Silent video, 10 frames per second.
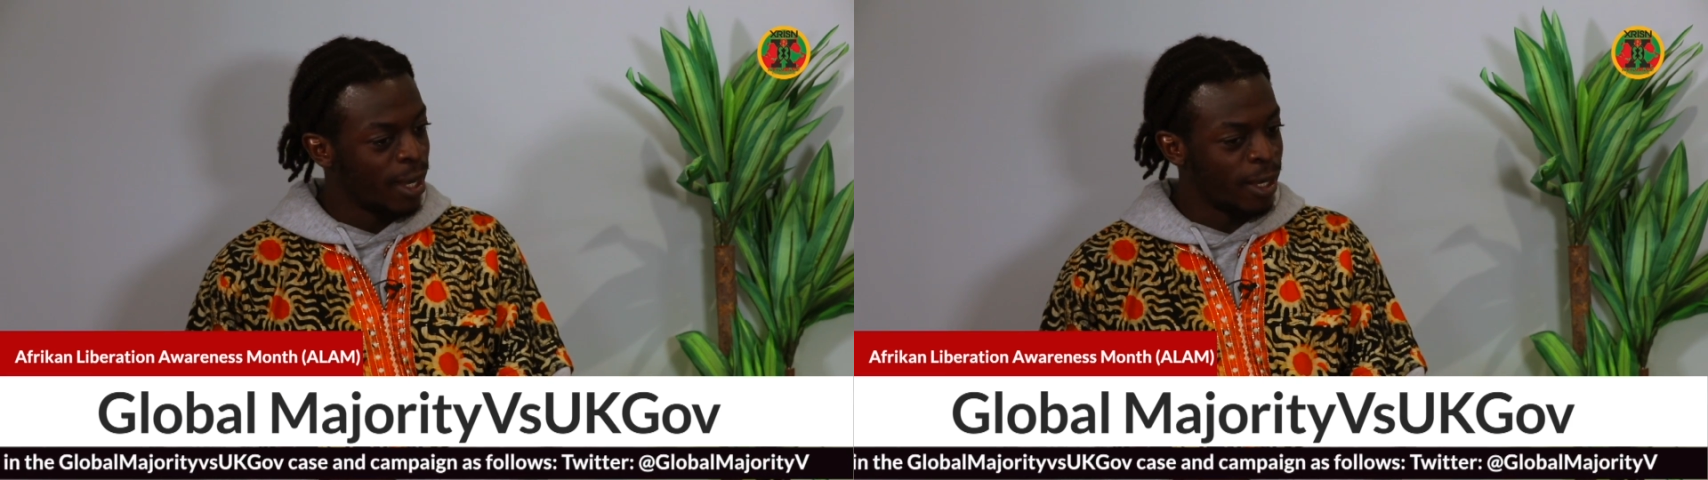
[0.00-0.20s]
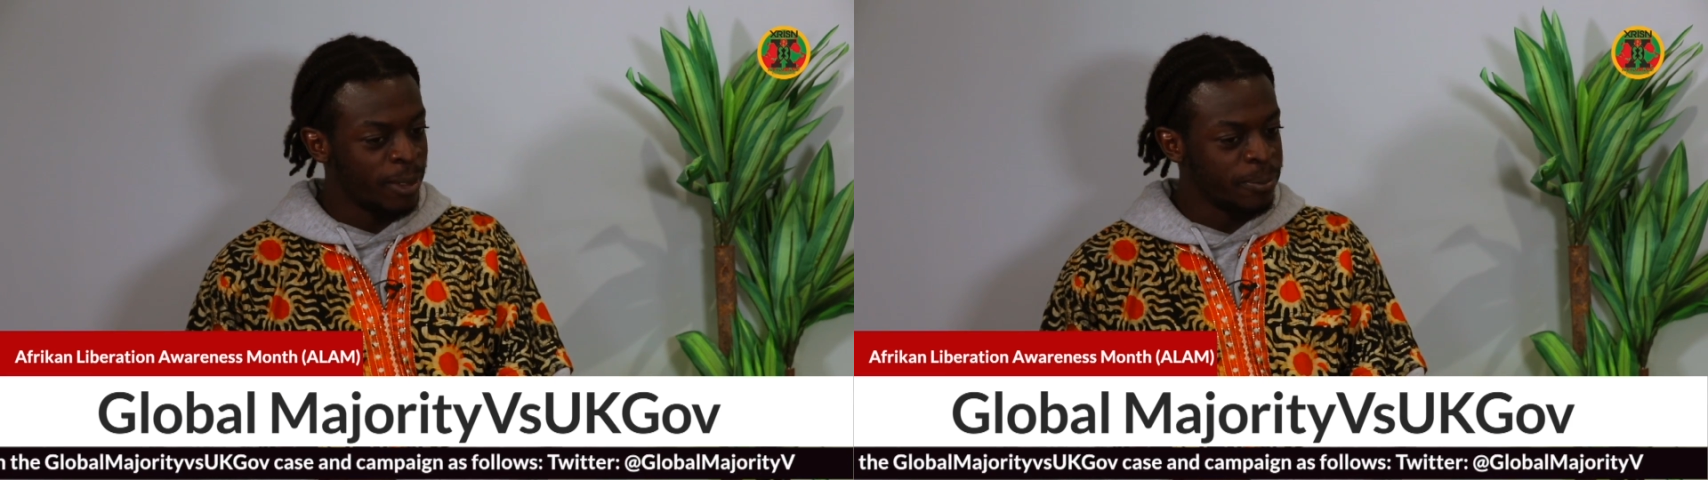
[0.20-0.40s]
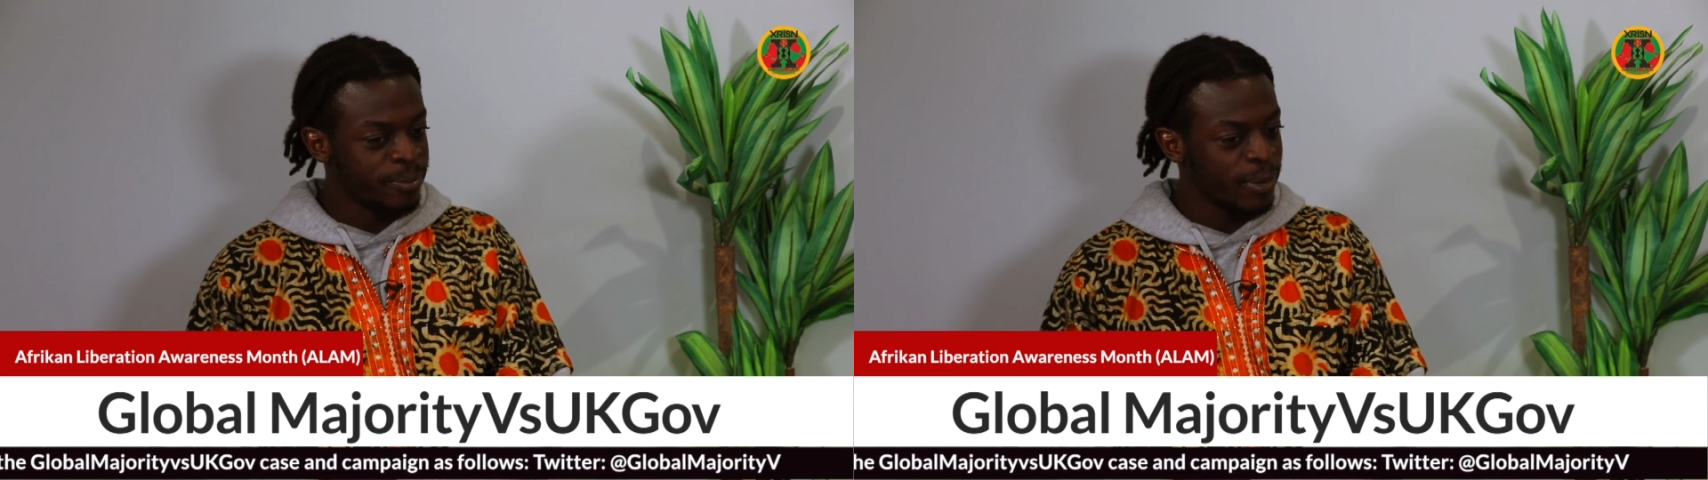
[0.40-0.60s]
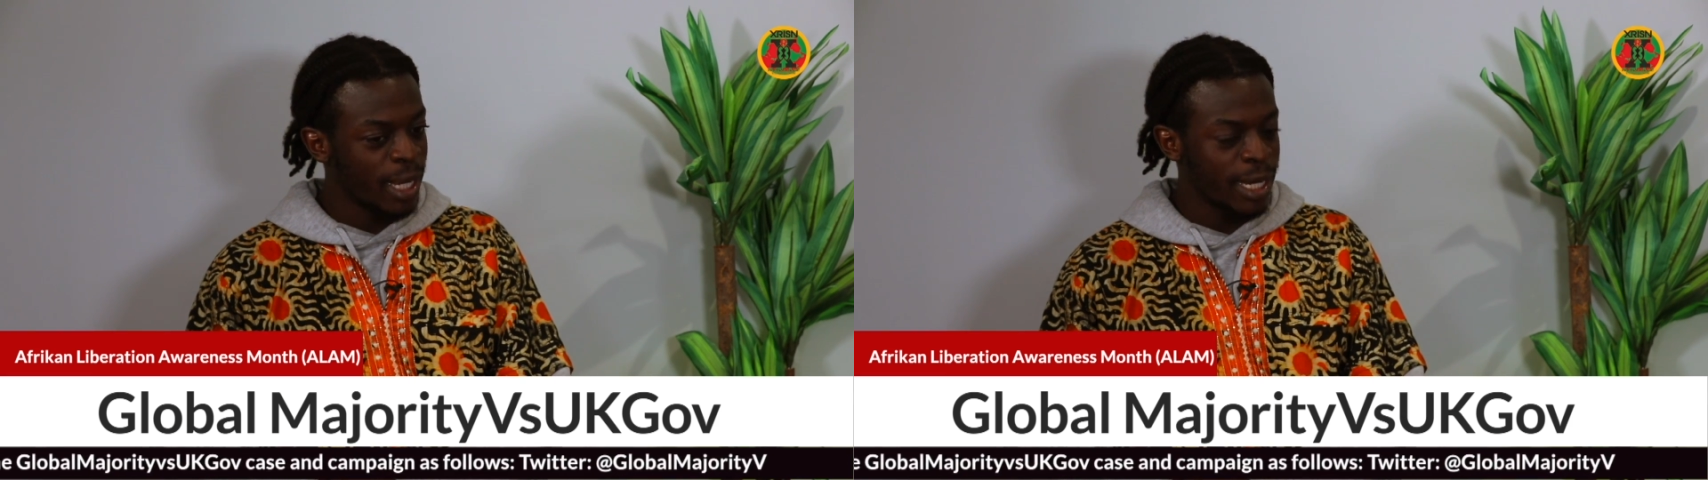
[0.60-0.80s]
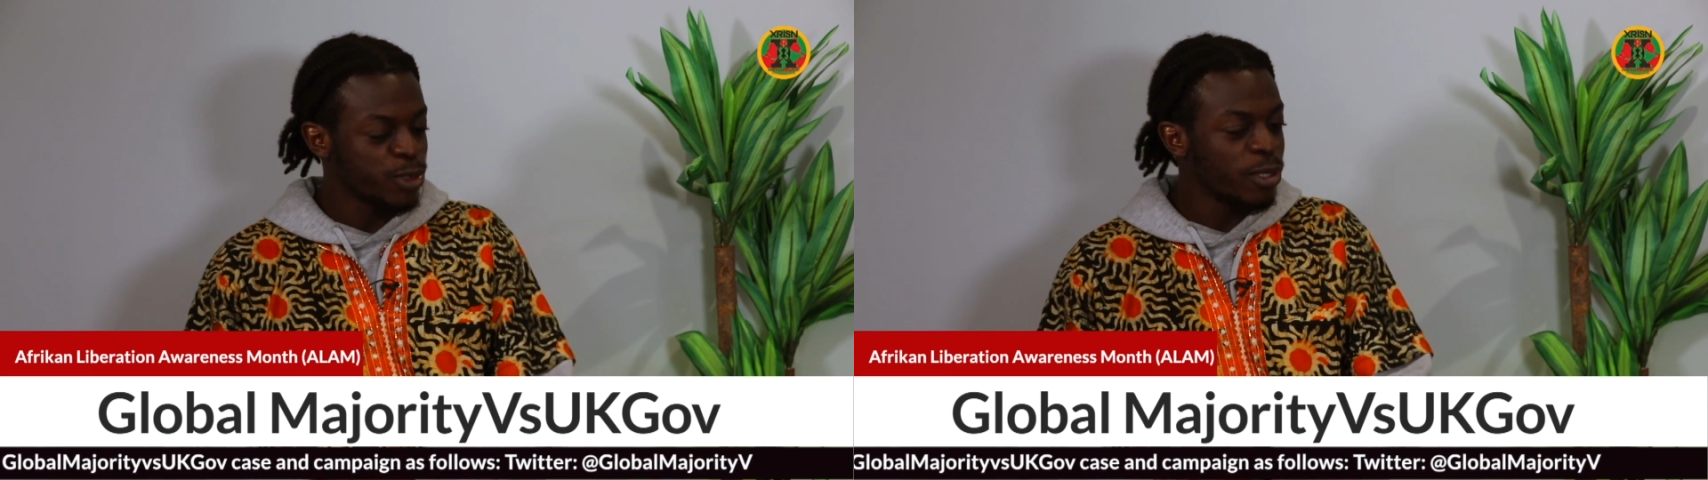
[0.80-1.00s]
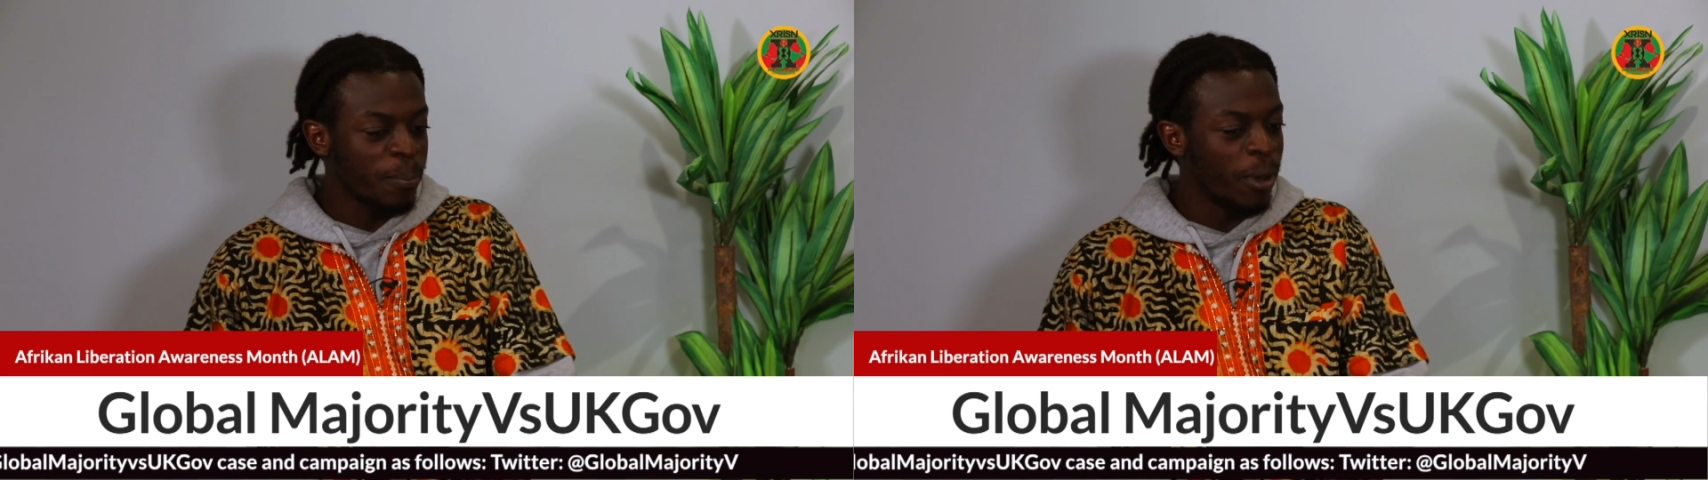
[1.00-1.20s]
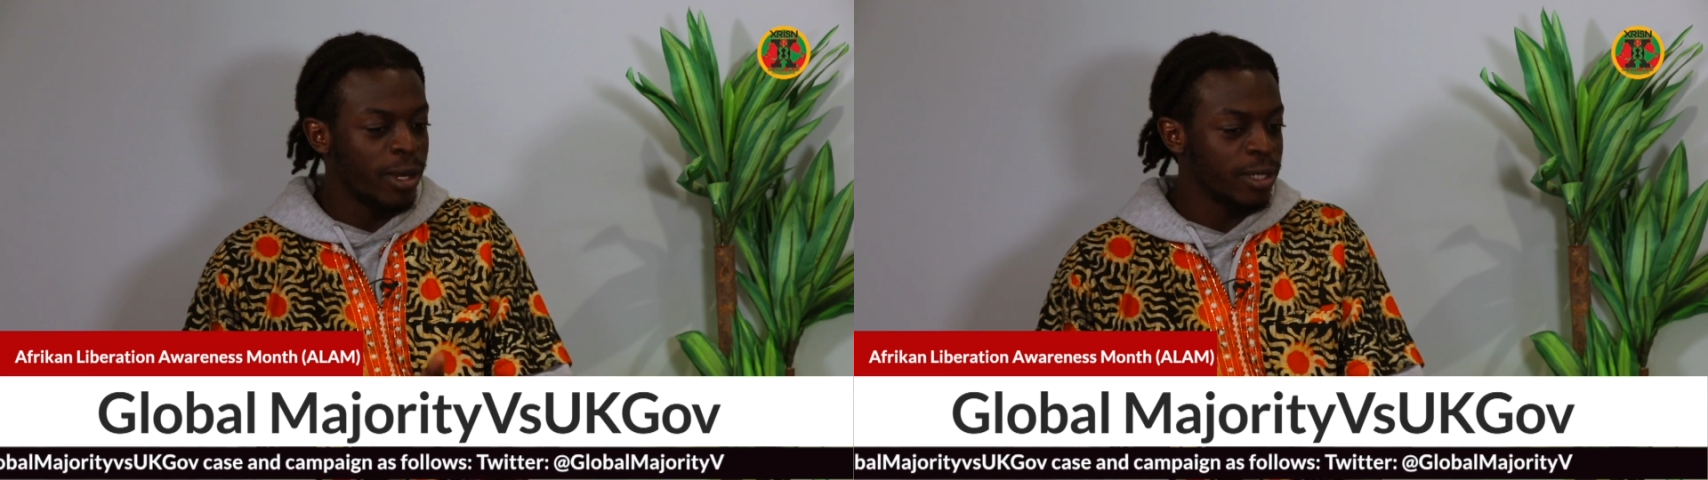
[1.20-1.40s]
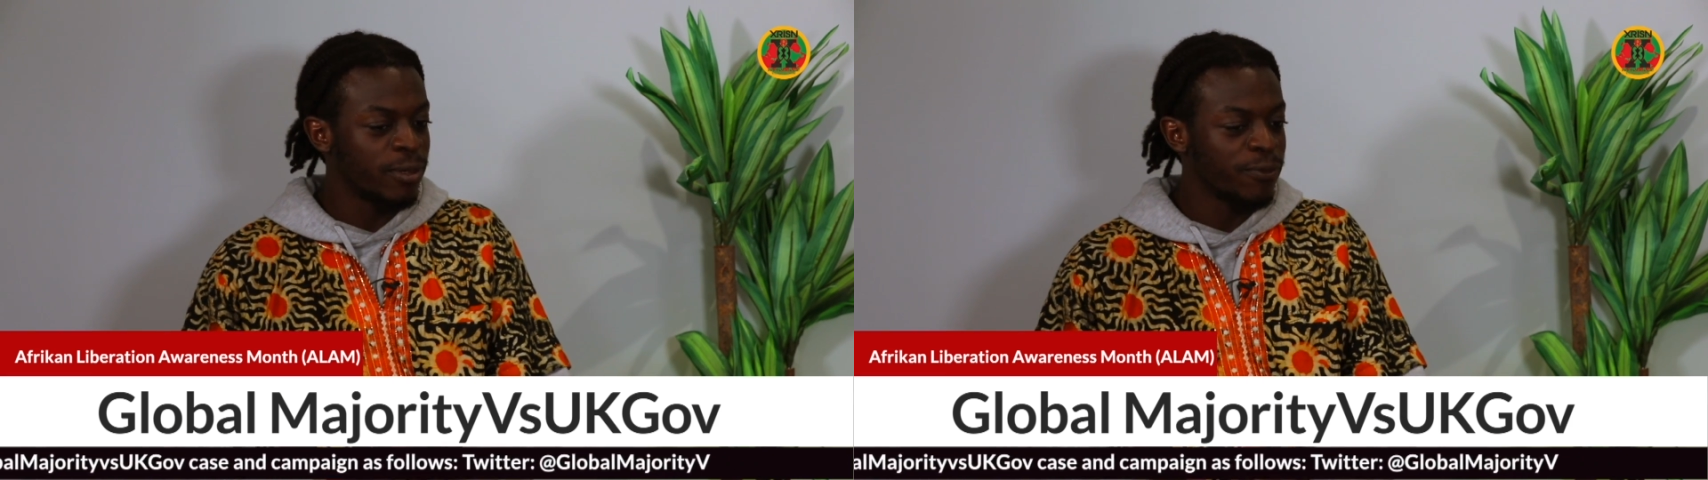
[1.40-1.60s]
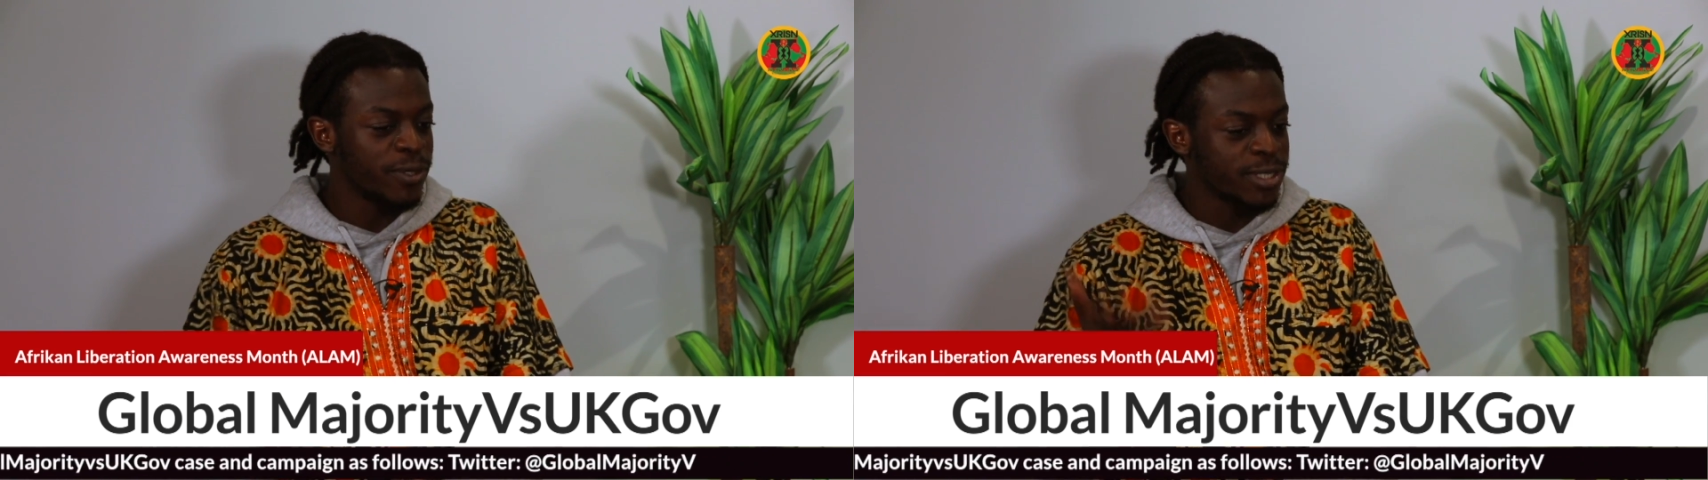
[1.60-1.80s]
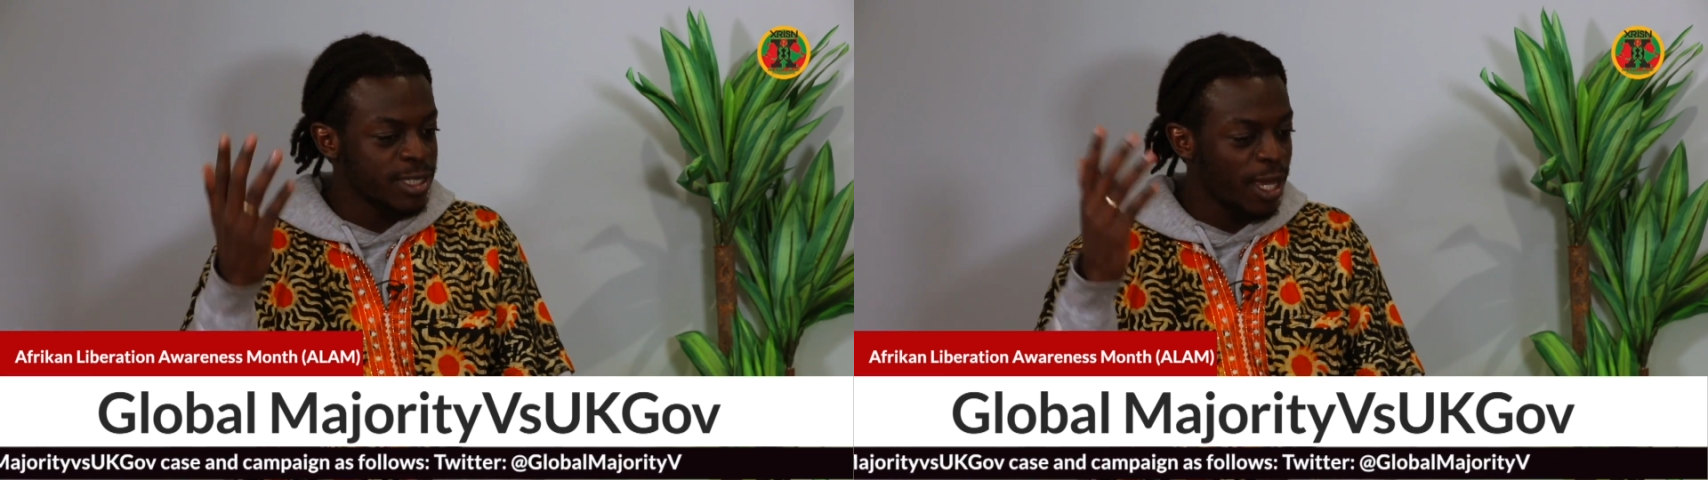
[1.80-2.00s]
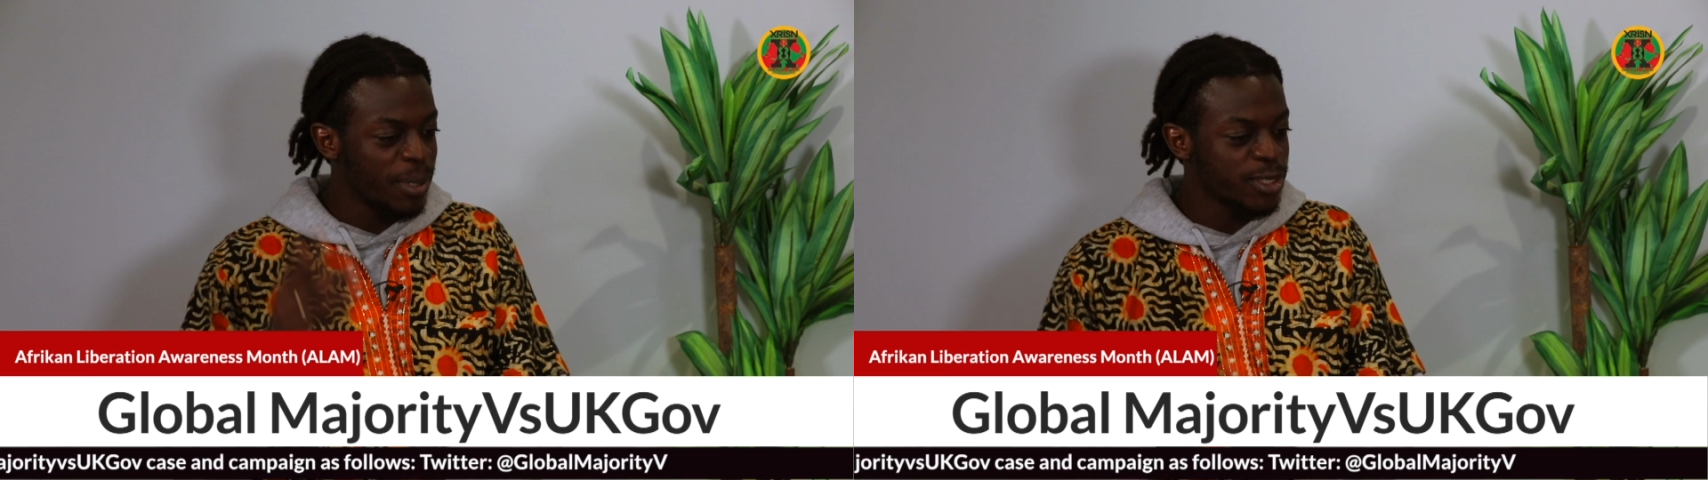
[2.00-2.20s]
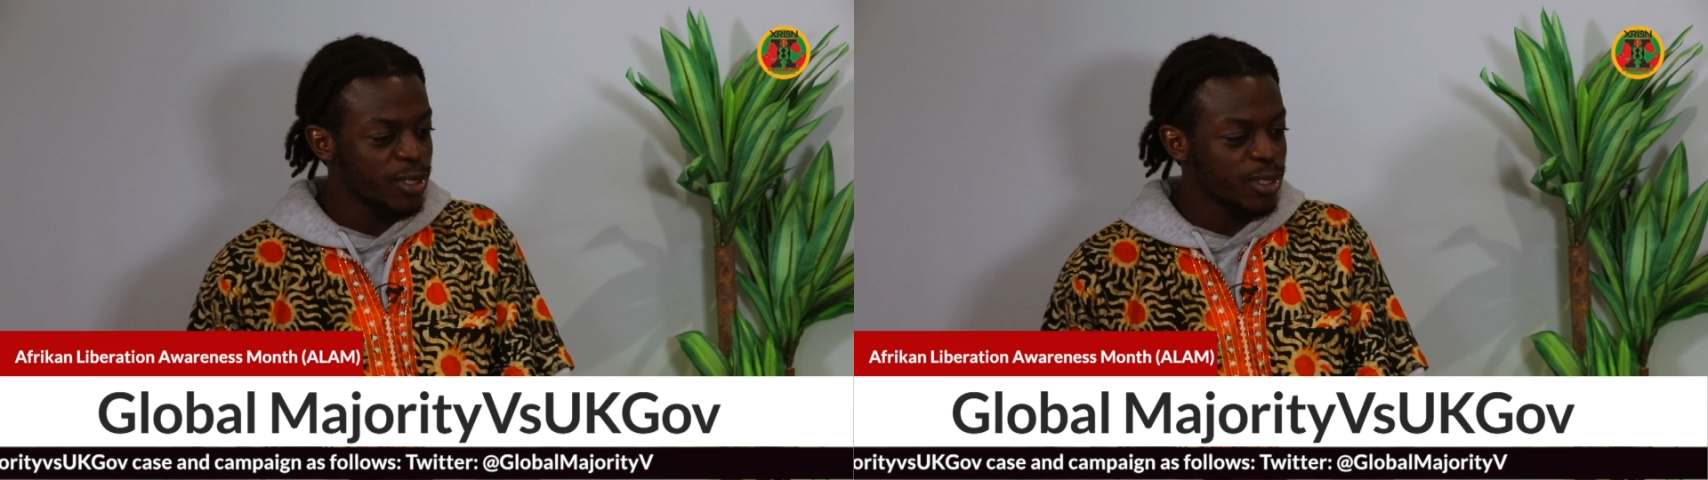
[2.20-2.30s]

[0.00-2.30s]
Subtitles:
And it's not the Berlin conference this time.